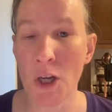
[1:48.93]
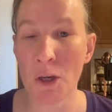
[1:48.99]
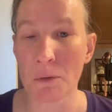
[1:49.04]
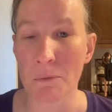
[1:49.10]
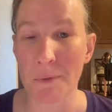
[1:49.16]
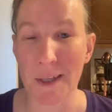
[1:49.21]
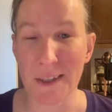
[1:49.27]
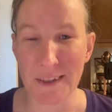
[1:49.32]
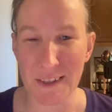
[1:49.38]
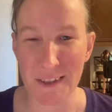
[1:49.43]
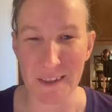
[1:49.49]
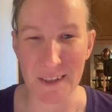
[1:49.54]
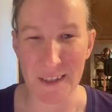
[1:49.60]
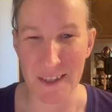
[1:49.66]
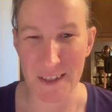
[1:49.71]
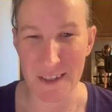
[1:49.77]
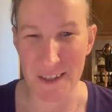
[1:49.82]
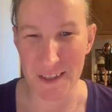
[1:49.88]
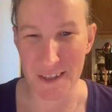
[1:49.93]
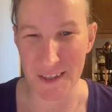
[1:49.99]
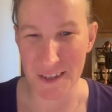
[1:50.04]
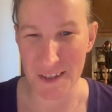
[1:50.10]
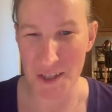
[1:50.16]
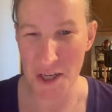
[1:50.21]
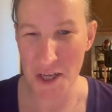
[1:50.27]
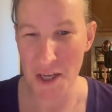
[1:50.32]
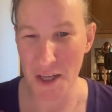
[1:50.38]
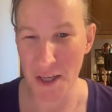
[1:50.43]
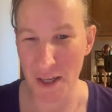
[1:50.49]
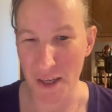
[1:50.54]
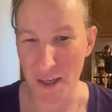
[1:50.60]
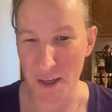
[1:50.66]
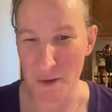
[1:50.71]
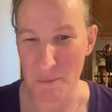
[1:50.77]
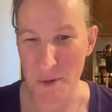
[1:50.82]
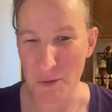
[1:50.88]
regulated,
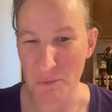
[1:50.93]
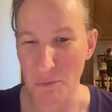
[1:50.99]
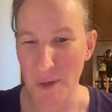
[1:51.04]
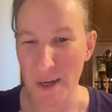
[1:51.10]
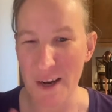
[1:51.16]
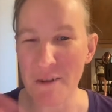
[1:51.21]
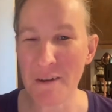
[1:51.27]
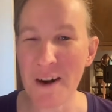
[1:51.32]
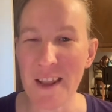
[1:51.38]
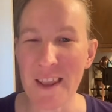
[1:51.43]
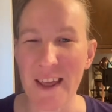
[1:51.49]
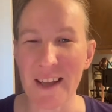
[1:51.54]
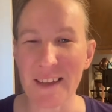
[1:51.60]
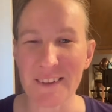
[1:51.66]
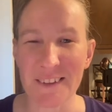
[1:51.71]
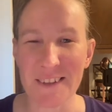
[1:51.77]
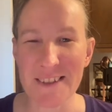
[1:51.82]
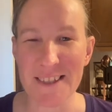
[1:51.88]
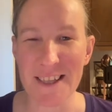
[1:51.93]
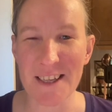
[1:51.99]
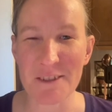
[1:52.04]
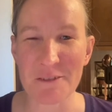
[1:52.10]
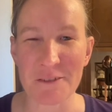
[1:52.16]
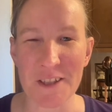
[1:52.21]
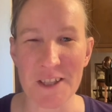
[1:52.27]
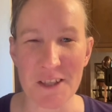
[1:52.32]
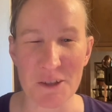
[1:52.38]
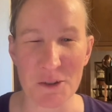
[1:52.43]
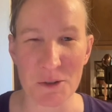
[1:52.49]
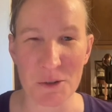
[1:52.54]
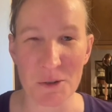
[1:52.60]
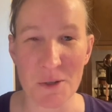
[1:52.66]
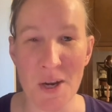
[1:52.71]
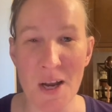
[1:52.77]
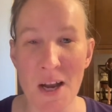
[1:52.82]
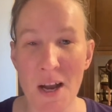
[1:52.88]
and whatever that looks like for
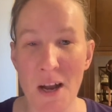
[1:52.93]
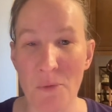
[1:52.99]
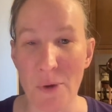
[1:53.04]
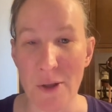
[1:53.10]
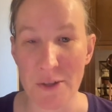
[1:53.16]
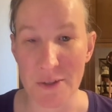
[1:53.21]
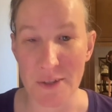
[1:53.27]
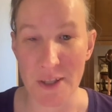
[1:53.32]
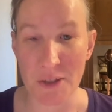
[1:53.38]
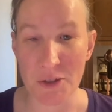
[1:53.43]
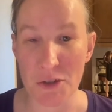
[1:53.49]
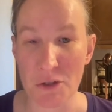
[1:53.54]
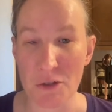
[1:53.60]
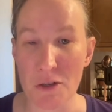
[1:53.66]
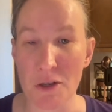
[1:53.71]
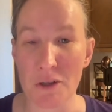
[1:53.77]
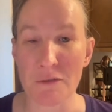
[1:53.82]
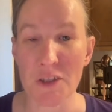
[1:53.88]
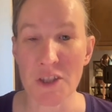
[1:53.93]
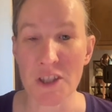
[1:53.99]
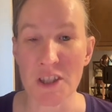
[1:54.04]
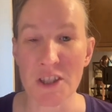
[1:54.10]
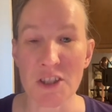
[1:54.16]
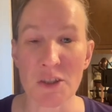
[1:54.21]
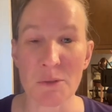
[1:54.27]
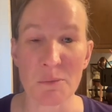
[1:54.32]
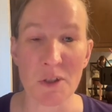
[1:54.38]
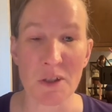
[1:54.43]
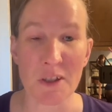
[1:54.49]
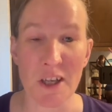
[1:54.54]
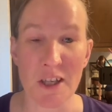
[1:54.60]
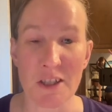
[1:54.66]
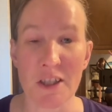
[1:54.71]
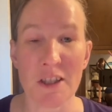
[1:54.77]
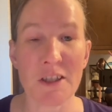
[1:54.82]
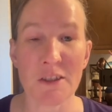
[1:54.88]
you, whether that's your nervous system, your
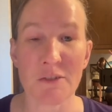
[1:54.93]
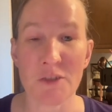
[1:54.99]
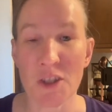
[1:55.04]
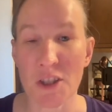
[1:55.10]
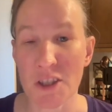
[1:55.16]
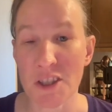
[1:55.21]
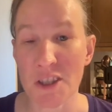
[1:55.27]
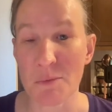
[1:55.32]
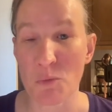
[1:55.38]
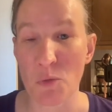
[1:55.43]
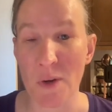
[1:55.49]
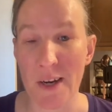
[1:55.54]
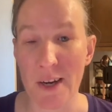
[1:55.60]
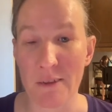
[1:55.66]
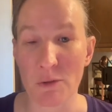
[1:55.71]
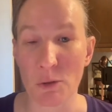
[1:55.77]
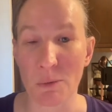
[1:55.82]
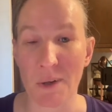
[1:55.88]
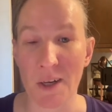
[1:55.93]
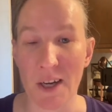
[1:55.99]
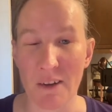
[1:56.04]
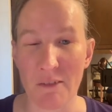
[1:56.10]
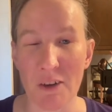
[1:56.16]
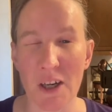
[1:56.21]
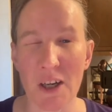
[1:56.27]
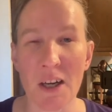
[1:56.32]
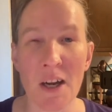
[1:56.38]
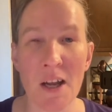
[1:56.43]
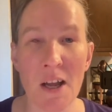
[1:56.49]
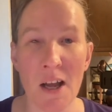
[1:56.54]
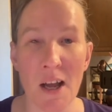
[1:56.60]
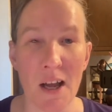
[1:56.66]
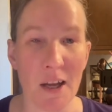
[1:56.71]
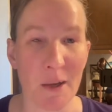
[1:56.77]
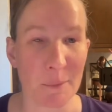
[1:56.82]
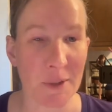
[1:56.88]
digestive system, whatever,
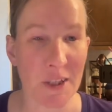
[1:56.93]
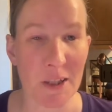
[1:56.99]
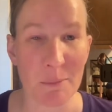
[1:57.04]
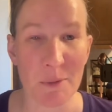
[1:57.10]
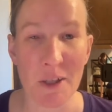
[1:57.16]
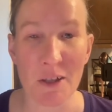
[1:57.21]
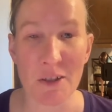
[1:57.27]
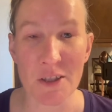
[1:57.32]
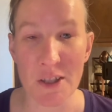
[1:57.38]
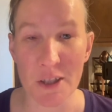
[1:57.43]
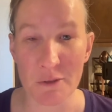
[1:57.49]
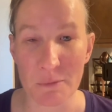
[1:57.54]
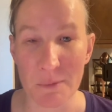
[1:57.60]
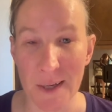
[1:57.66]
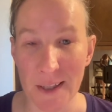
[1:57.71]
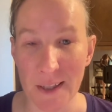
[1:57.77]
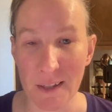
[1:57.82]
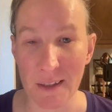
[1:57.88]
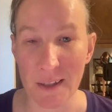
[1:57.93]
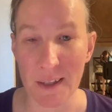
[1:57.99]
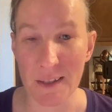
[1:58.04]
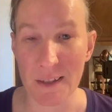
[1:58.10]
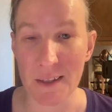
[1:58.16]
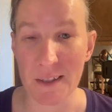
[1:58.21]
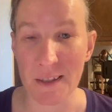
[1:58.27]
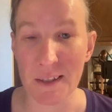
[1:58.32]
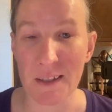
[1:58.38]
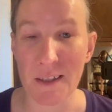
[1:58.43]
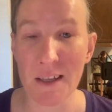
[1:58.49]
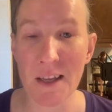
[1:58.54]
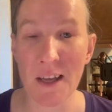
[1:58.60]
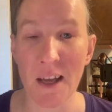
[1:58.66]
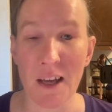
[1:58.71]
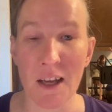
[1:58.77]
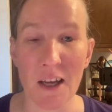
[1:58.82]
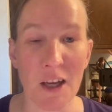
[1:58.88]
keeping yourself regulated.
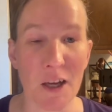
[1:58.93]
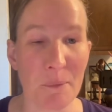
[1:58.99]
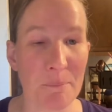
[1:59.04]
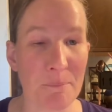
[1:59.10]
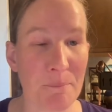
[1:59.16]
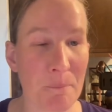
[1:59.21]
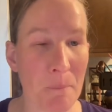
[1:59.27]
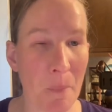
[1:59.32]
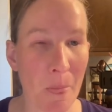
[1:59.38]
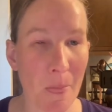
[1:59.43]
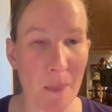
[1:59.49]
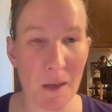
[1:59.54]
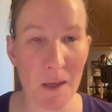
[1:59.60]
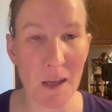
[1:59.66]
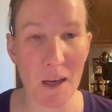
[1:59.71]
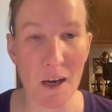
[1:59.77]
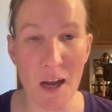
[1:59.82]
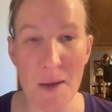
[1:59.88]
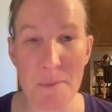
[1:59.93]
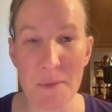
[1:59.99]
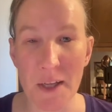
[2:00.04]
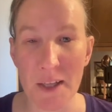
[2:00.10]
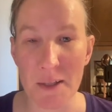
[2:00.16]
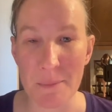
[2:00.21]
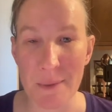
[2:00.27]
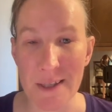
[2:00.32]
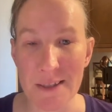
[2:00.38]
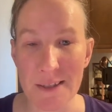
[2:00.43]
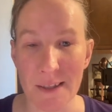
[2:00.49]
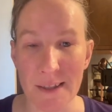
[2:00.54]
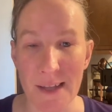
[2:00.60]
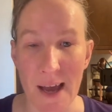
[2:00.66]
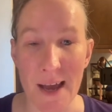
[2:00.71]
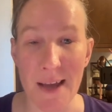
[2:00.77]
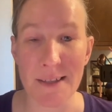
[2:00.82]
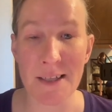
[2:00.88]
And I'm not the best at
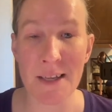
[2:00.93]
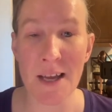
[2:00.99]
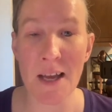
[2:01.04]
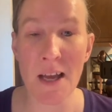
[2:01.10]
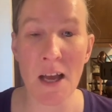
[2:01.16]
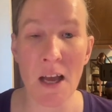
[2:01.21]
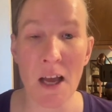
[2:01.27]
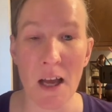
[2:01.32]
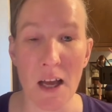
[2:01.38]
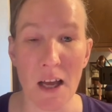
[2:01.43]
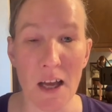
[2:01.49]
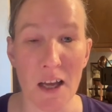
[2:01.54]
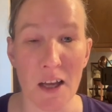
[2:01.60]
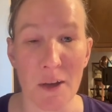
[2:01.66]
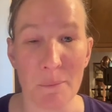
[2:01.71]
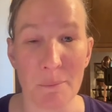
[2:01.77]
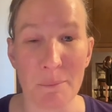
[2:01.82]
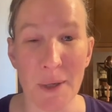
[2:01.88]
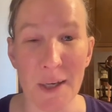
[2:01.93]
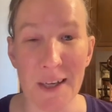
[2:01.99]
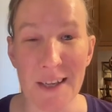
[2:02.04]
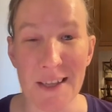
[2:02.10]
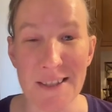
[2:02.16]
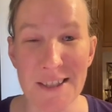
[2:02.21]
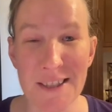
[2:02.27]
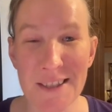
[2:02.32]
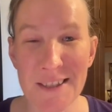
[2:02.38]
that. But